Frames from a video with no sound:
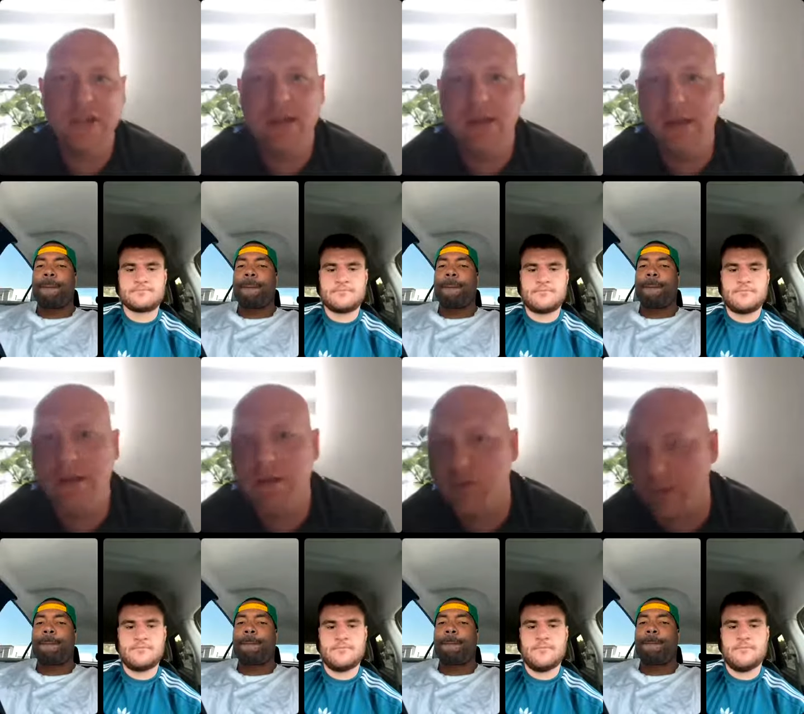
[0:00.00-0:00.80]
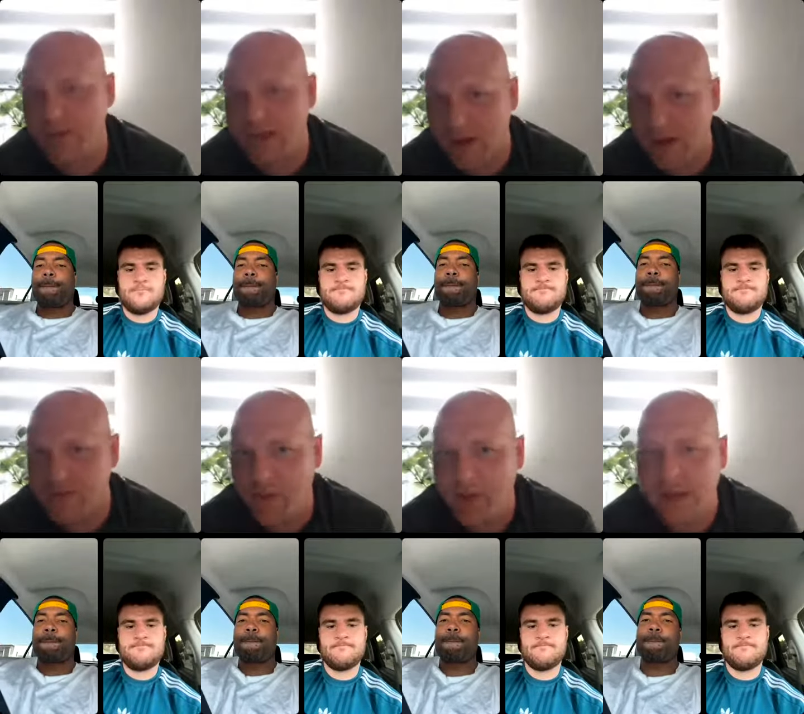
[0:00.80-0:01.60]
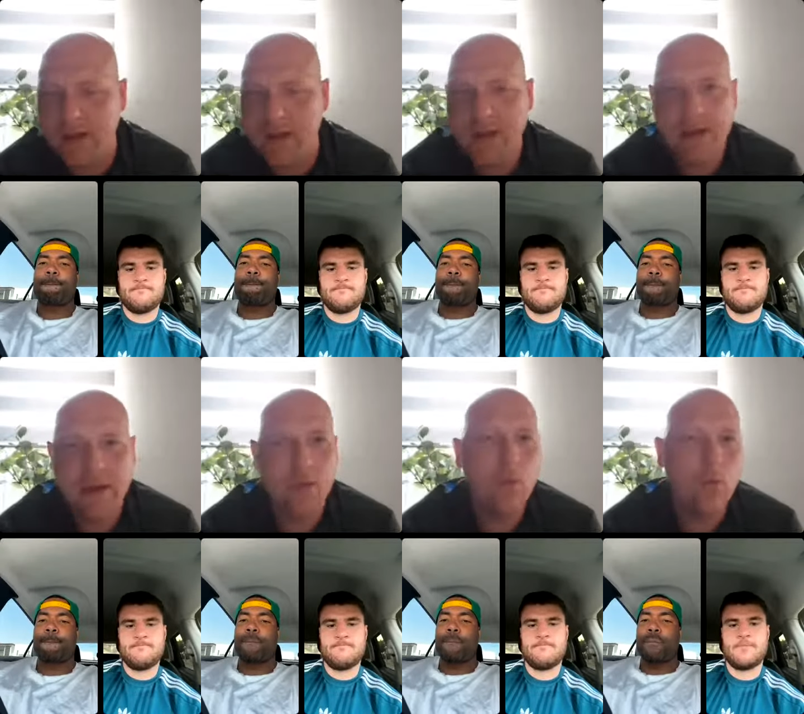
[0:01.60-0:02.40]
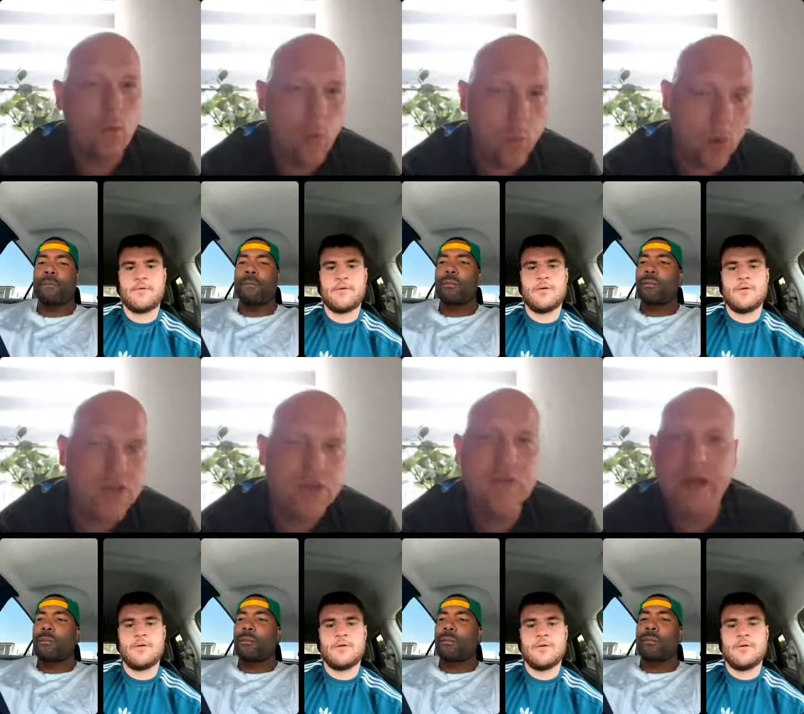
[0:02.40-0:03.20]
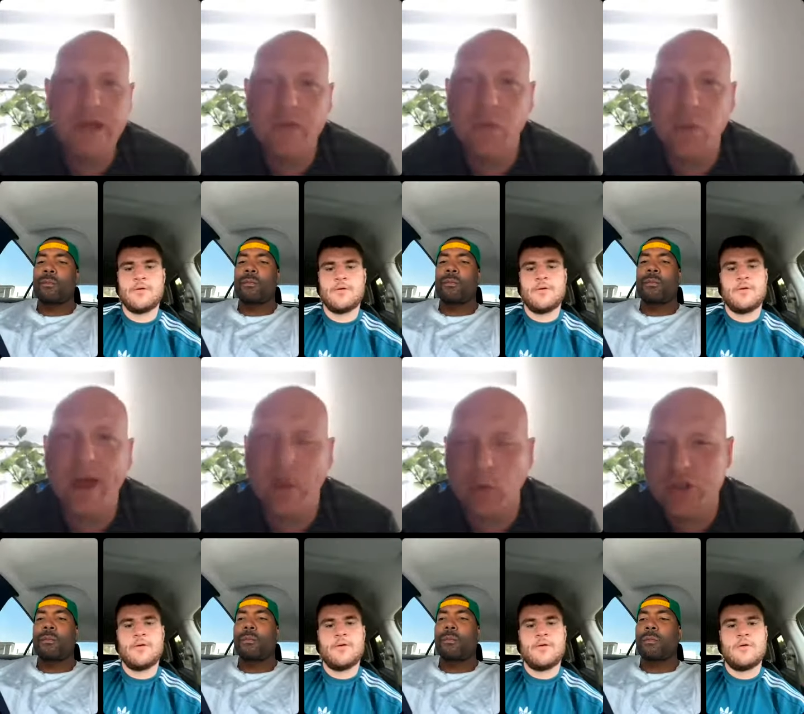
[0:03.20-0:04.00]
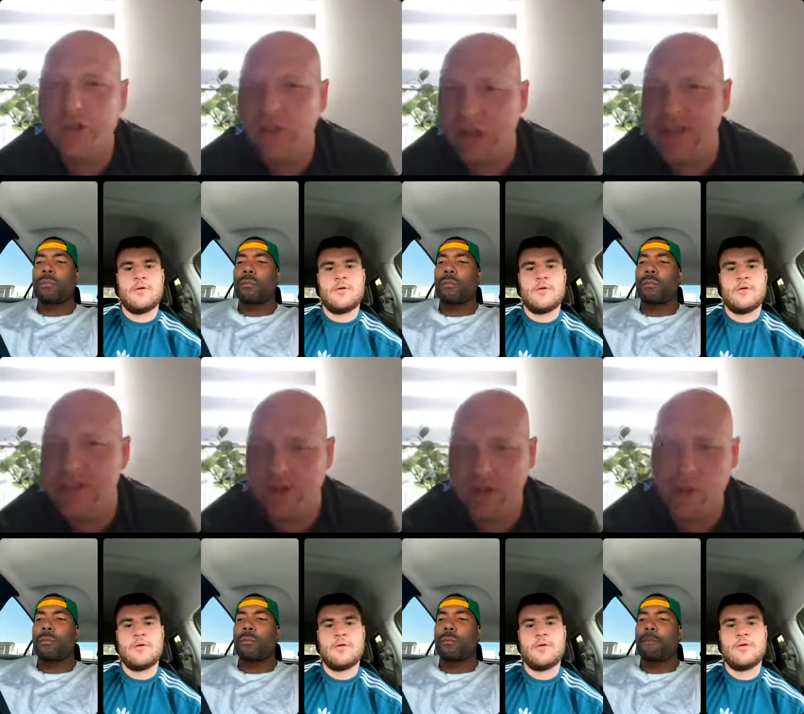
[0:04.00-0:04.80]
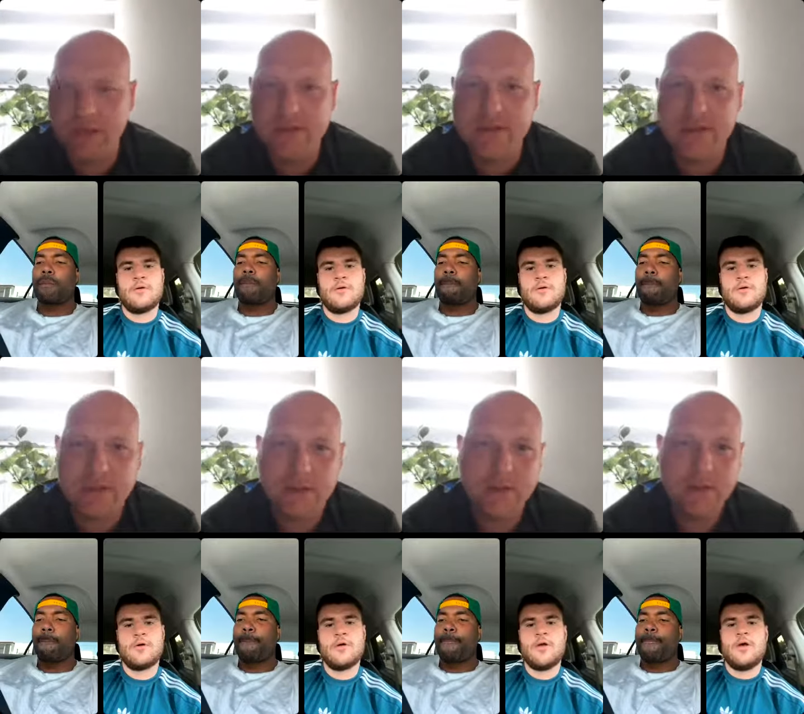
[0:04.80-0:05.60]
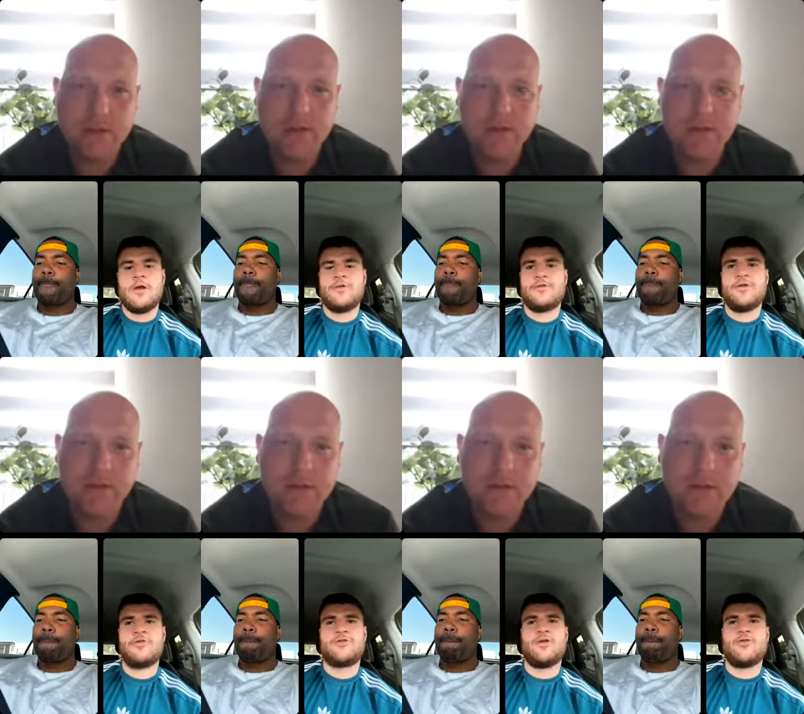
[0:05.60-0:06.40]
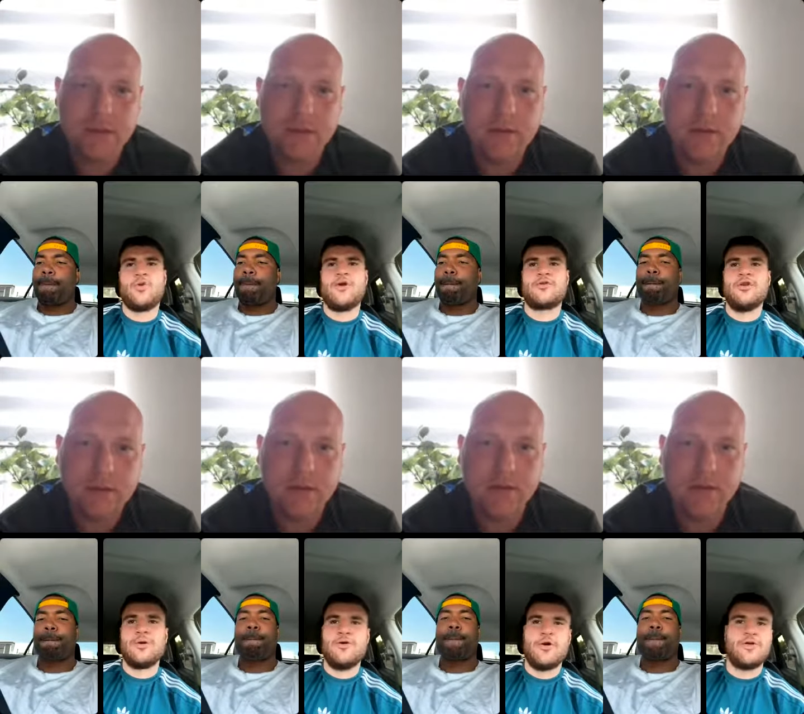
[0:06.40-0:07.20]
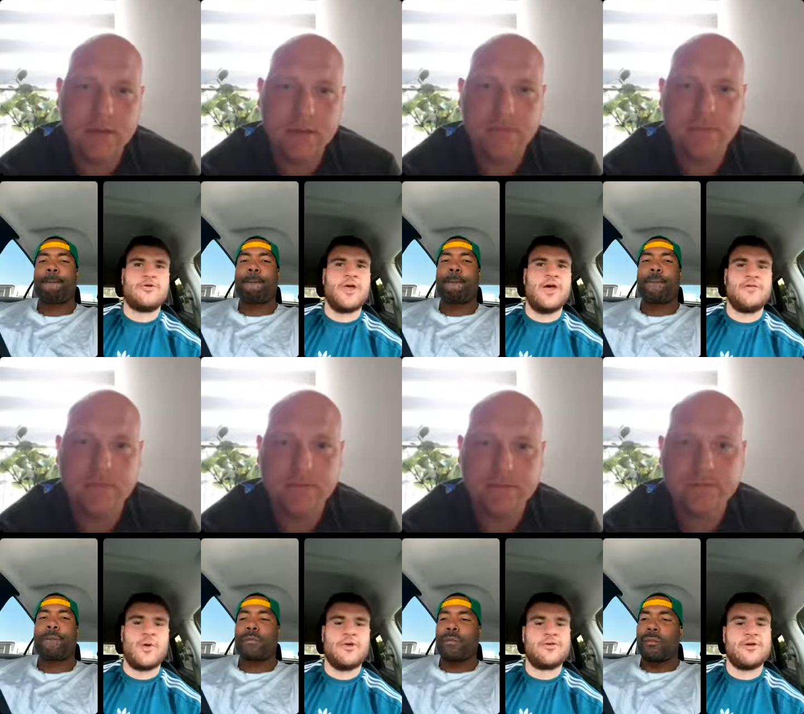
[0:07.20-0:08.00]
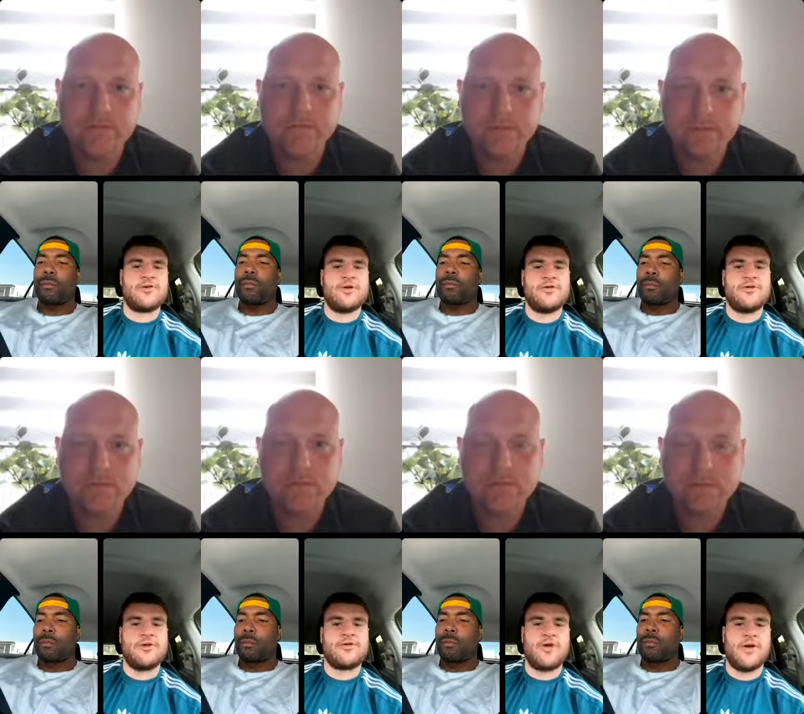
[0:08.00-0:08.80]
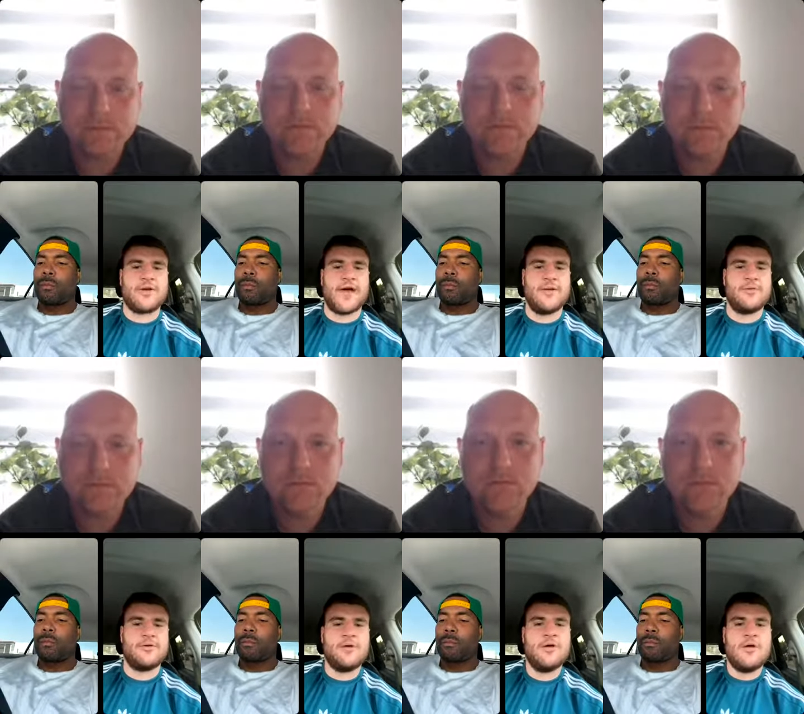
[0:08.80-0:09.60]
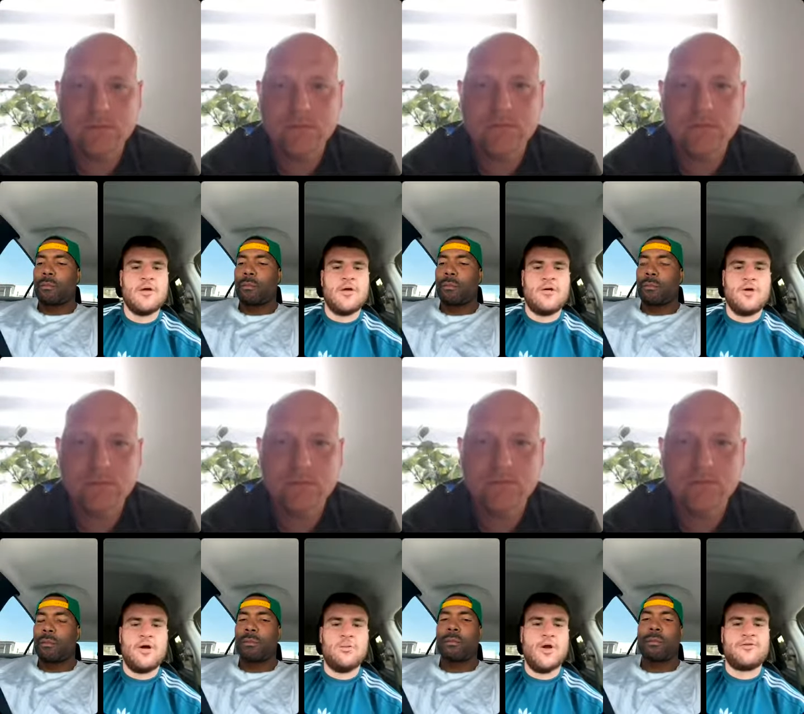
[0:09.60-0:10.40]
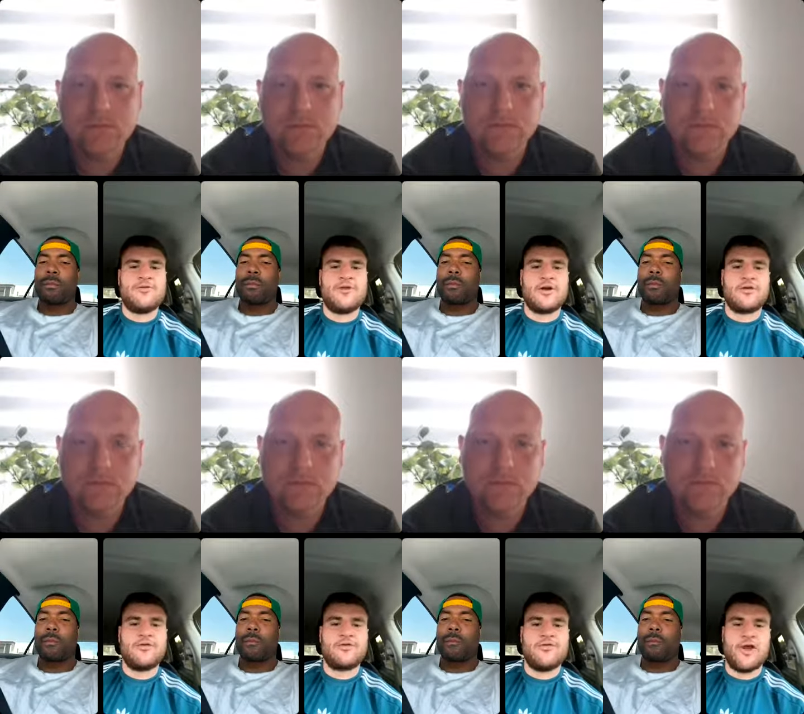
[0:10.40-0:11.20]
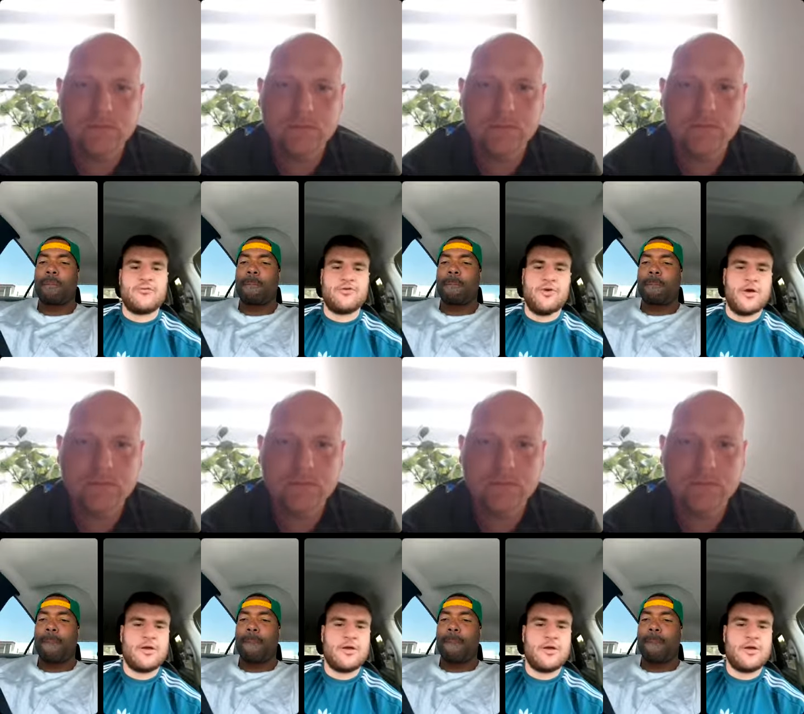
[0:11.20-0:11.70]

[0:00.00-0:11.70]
Speaker 1: eased through his last fight. What do you make of all that, or do you not listen to the noise?
Speaker 2: Listen, there's, there's always going to be noise. The heavyweights, it's an exciting game. And whatever you think of Christopher Lovejoy,